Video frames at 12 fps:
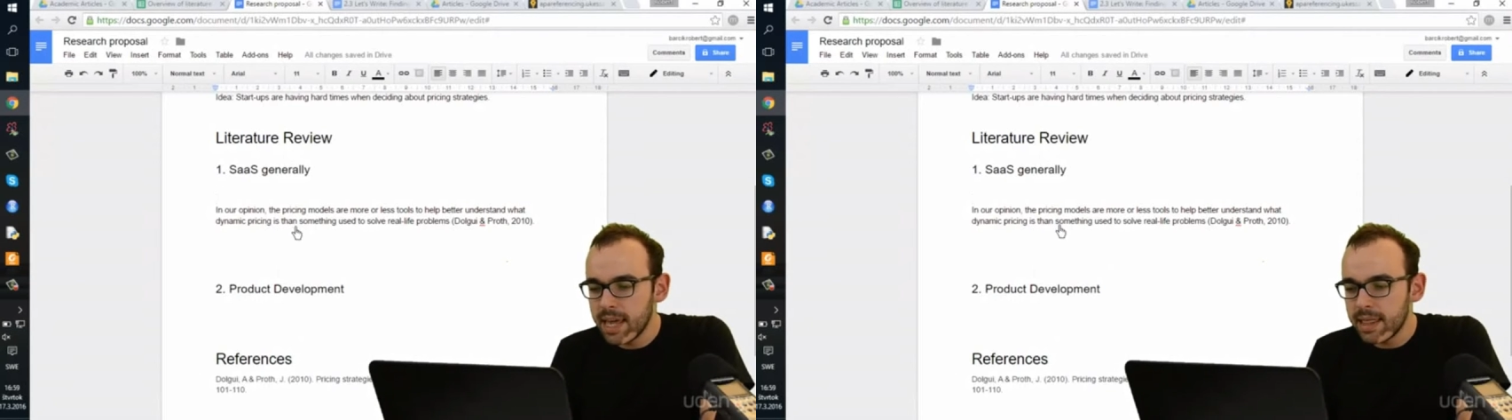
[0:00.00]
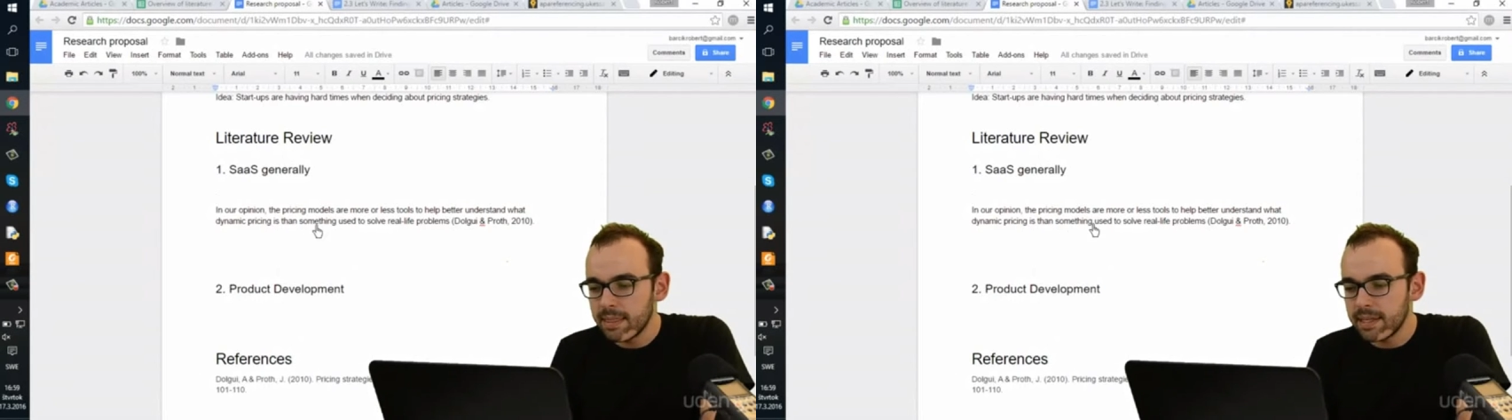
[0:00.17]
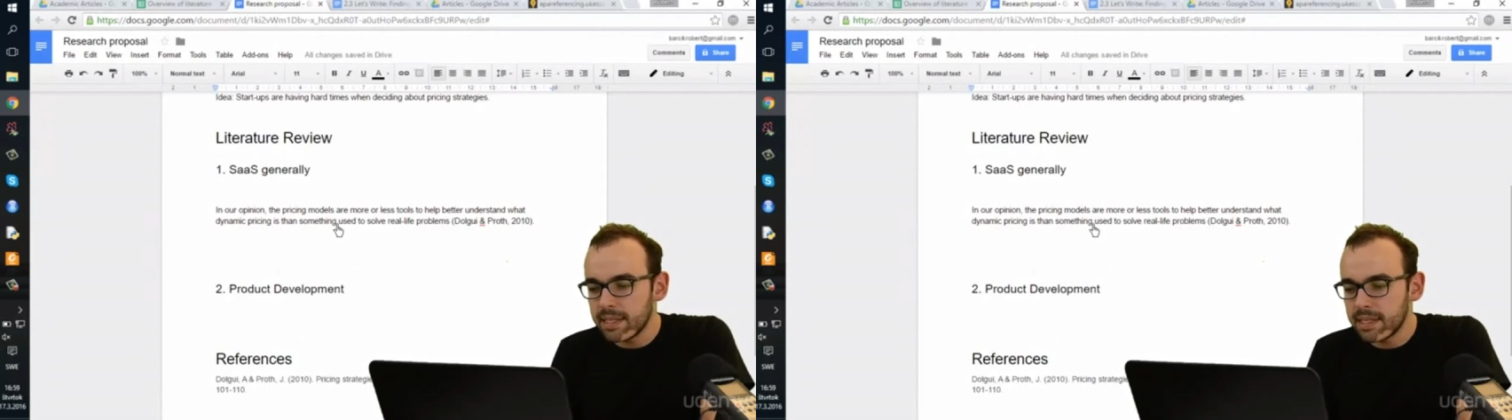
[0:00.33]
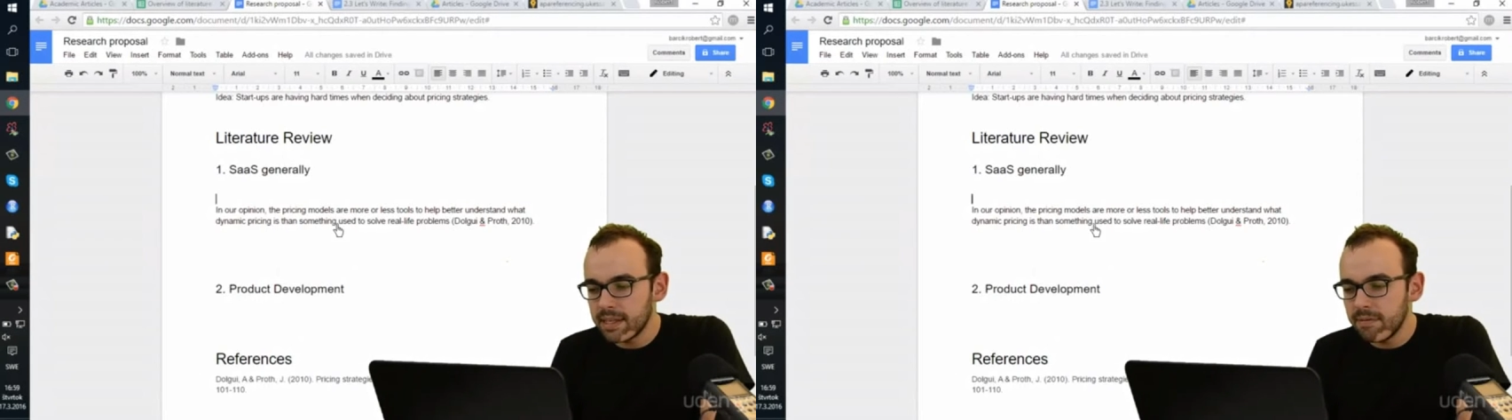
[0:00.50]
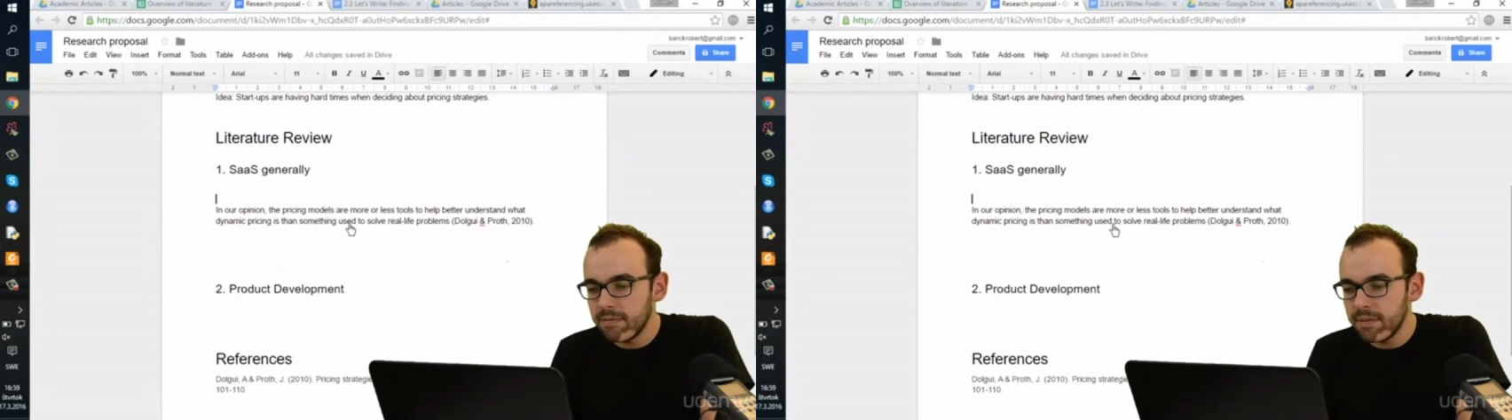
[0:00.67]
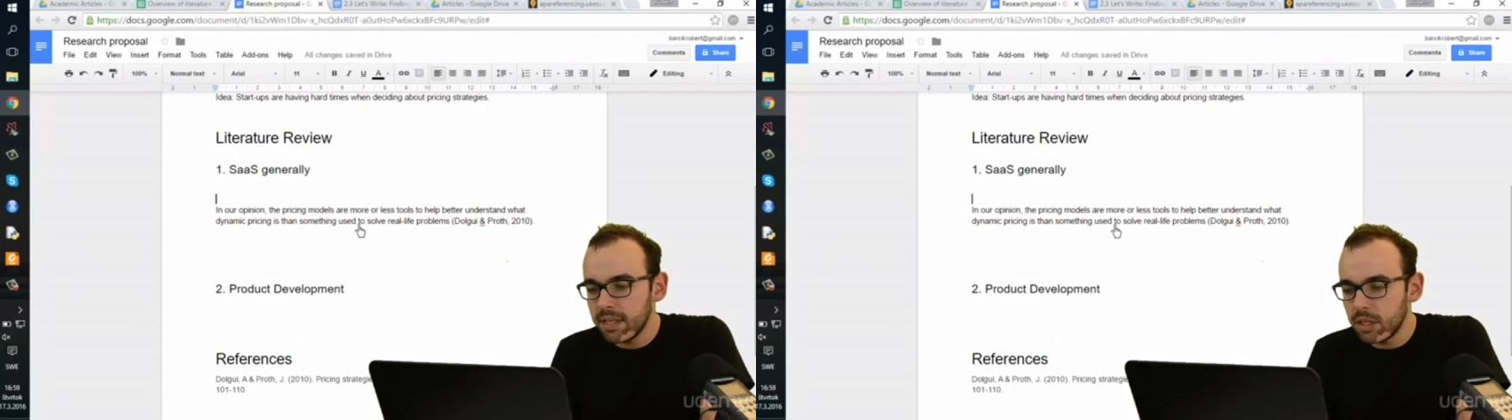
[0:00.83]
than
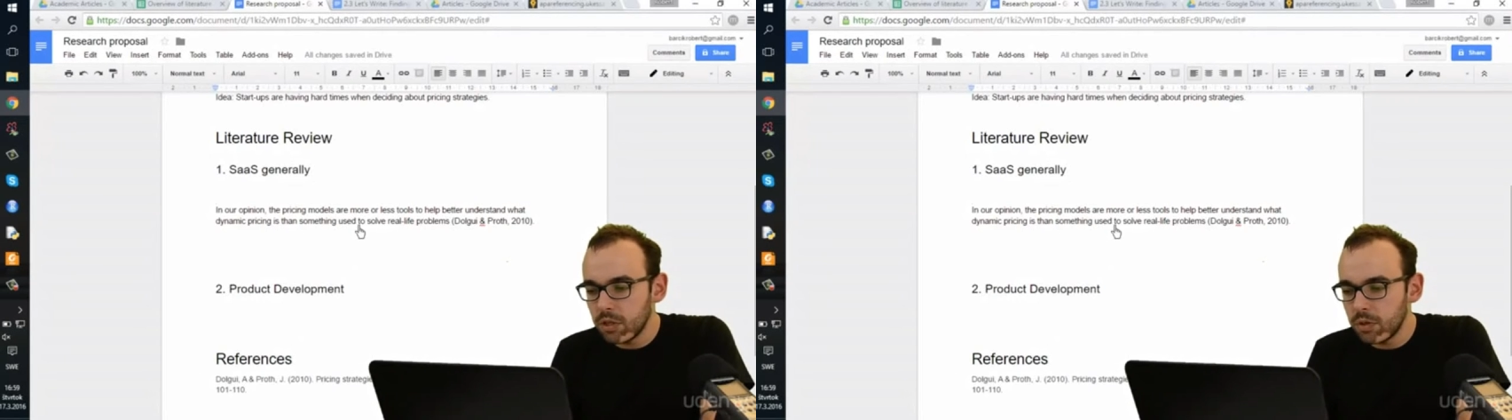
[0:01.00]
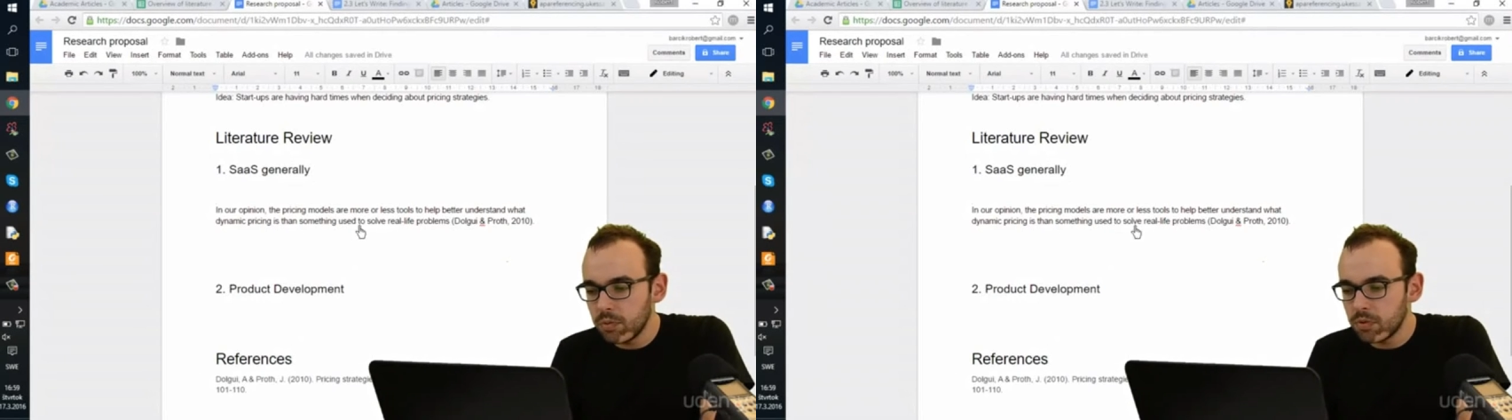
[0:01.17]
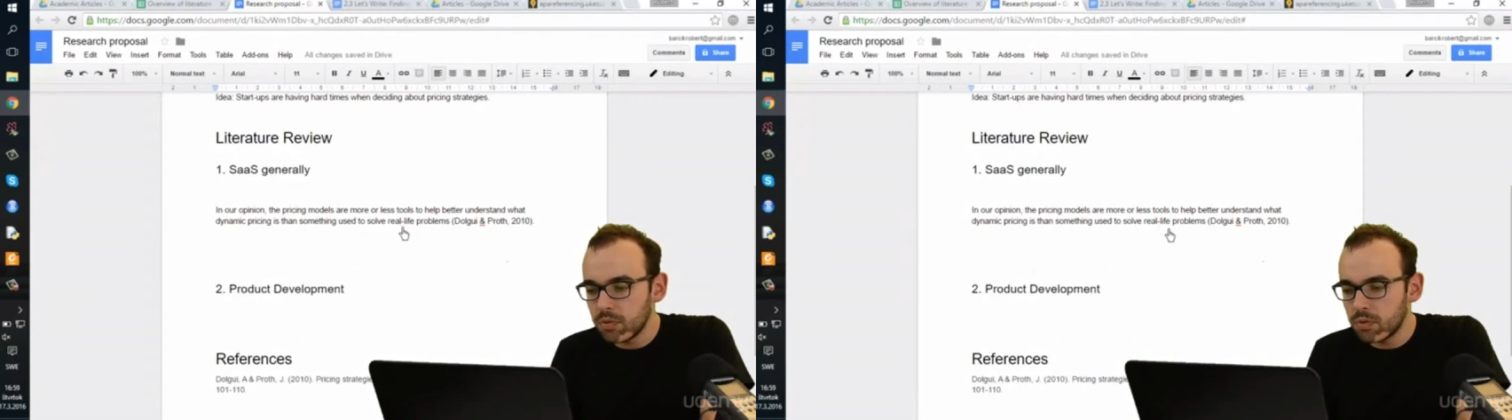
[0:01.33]
something used